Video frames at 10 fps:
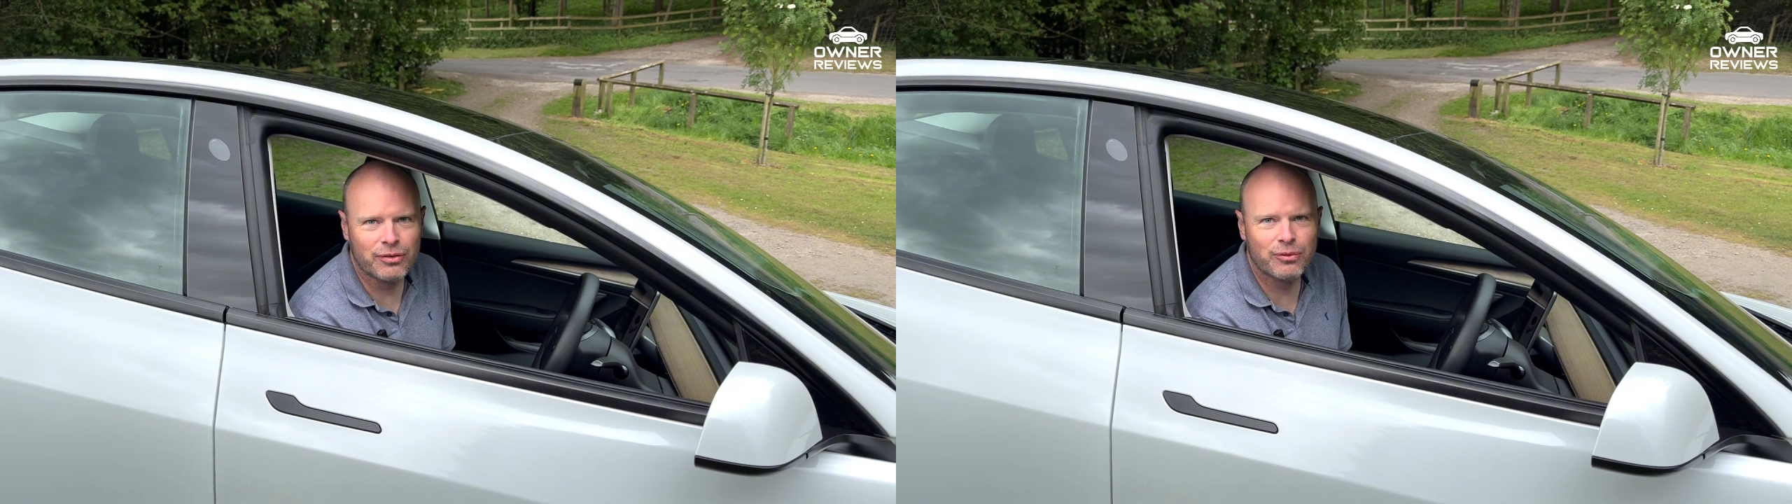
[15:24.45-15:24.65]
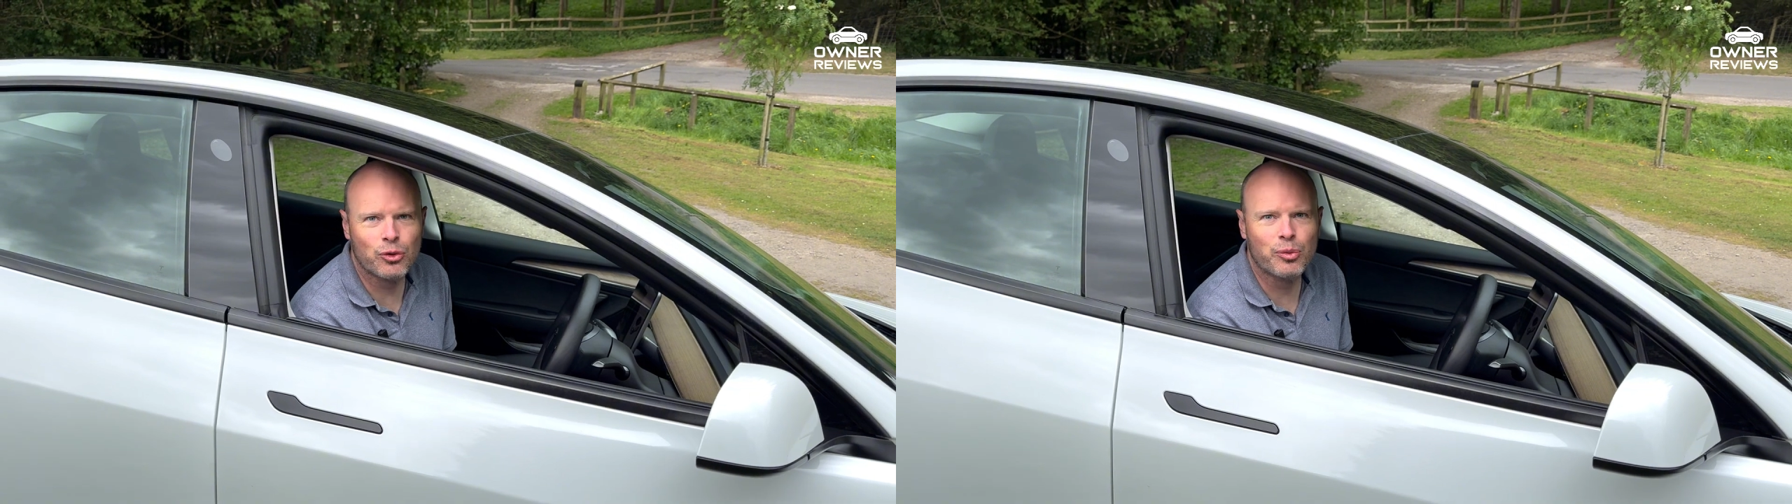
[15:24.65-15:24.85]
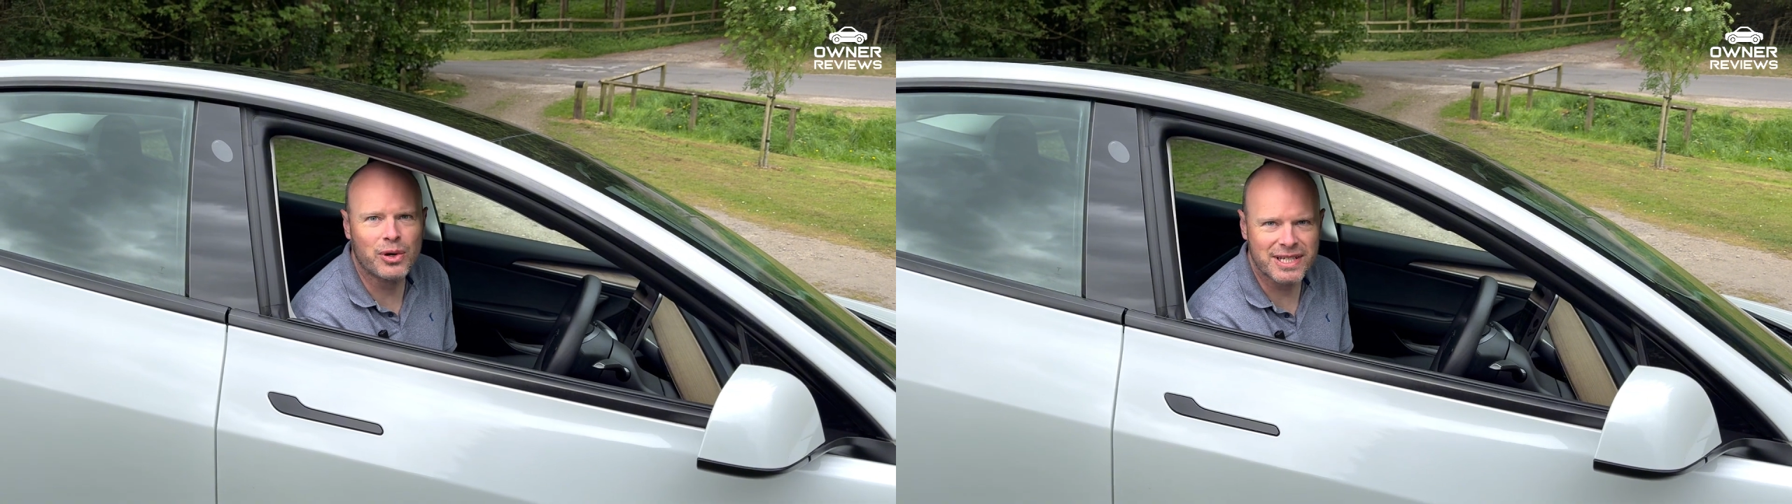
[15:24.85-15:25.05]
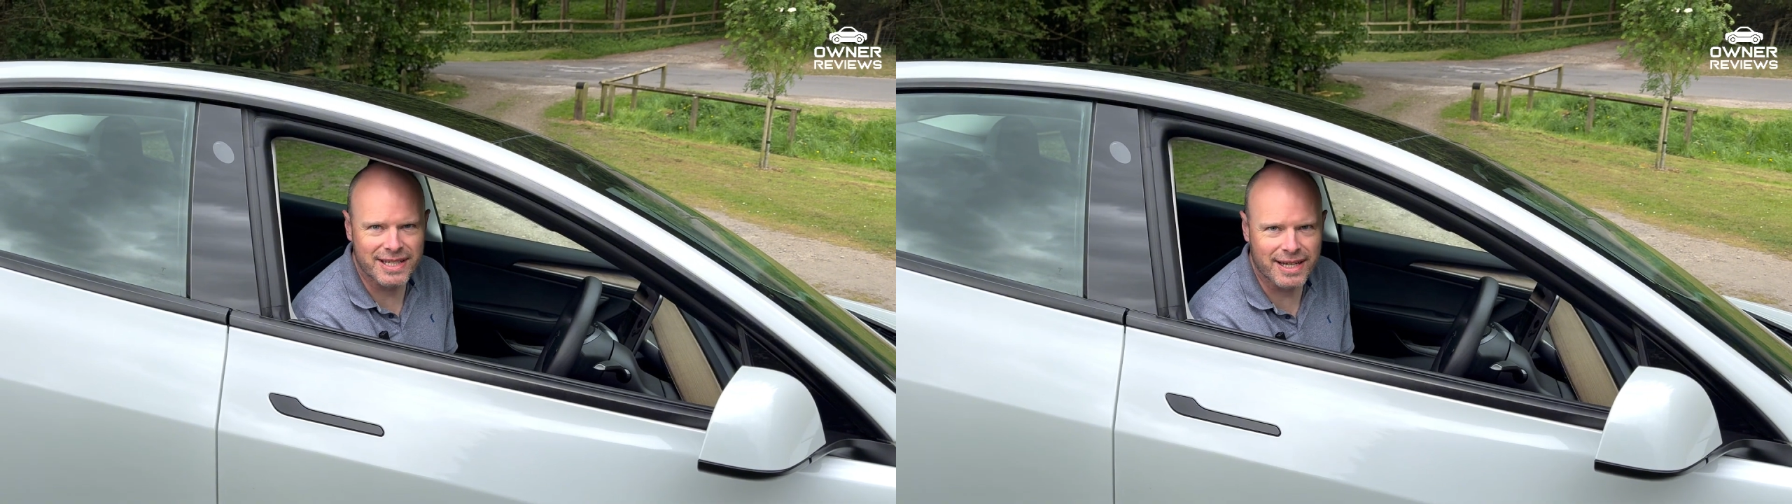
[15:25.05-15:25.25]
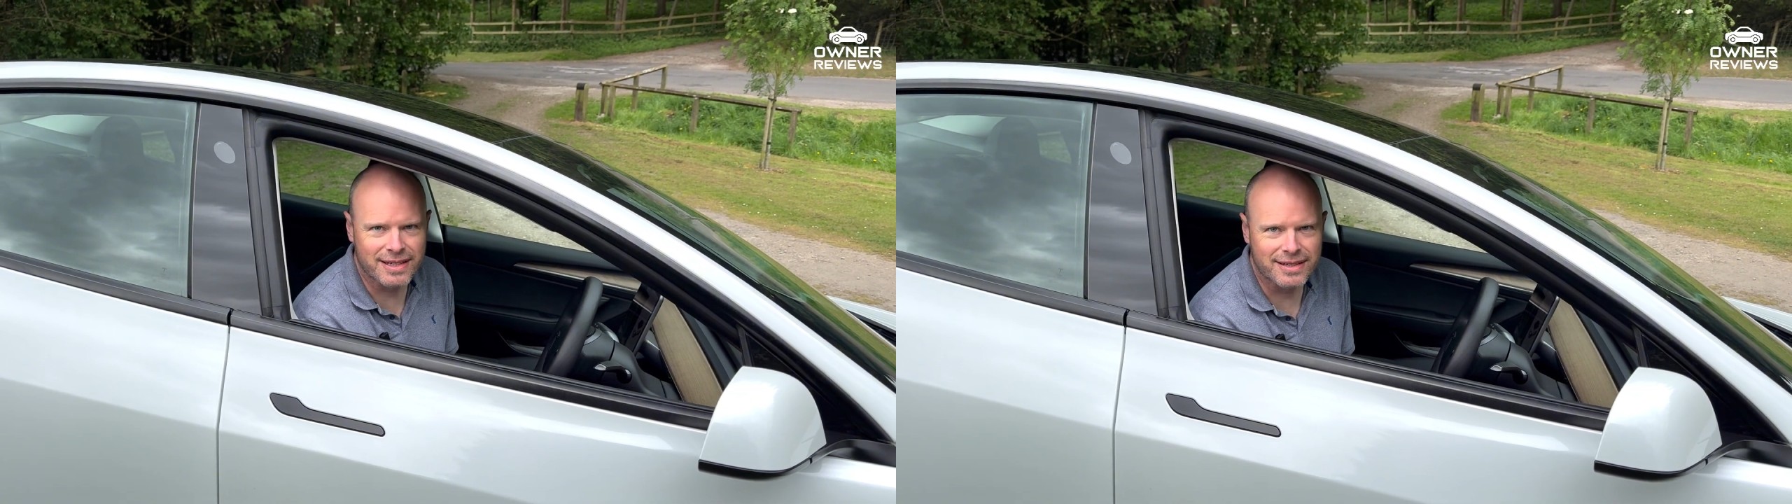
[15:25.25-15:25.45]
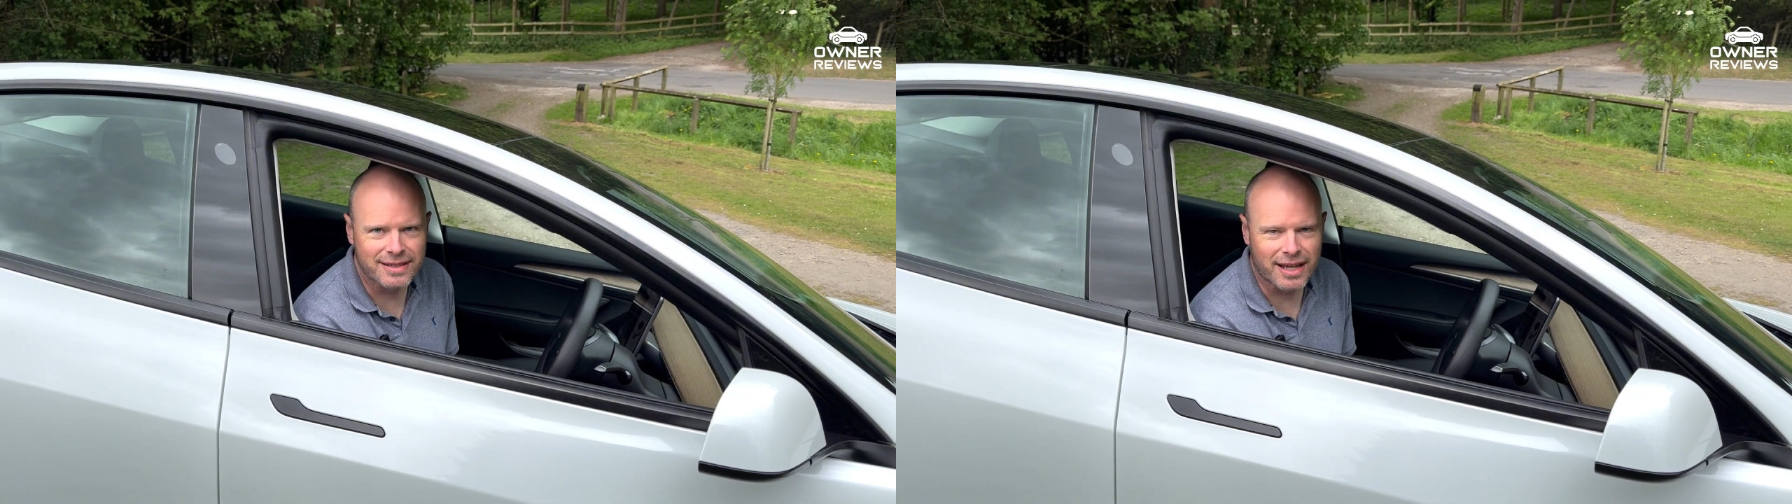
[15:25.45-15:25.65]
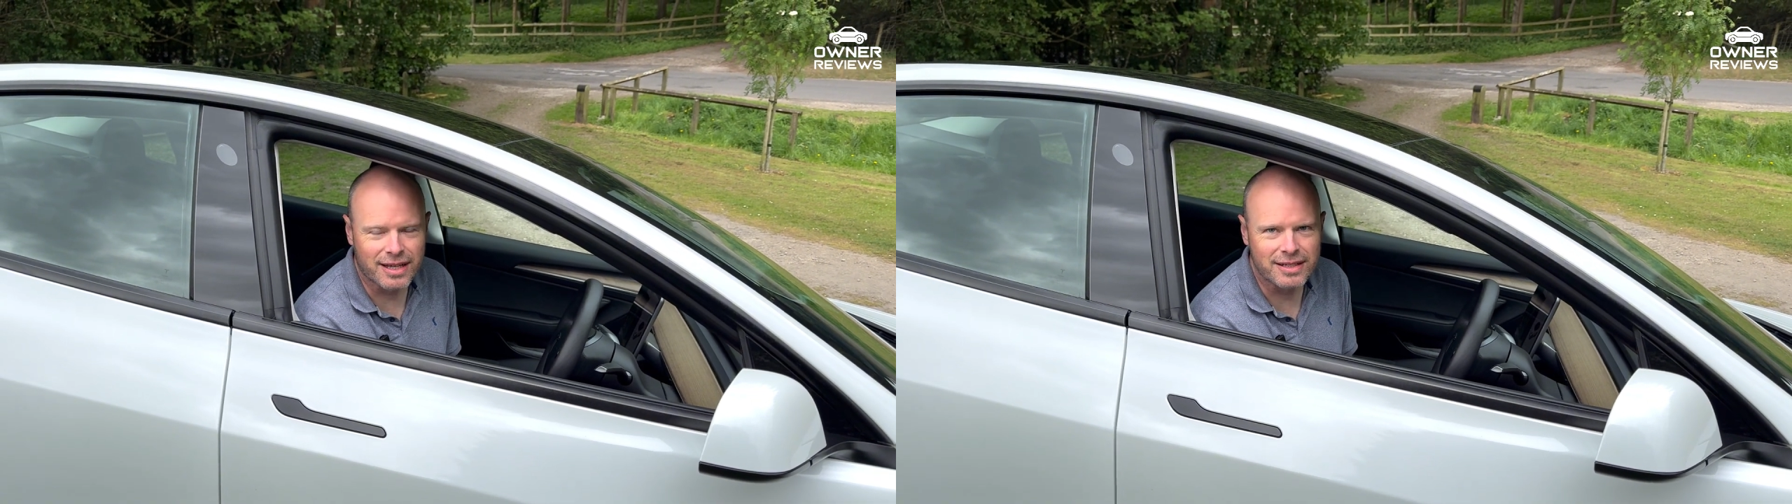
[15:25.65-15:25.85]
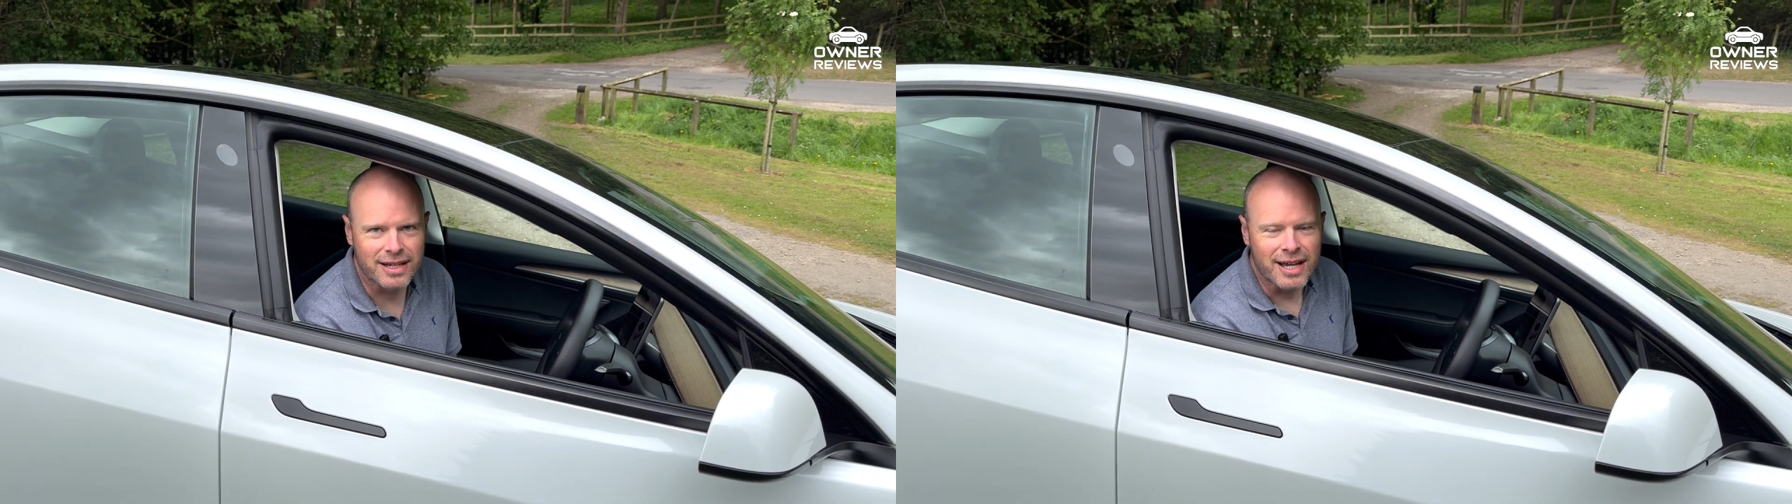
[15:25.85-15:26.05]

4.6 seconds.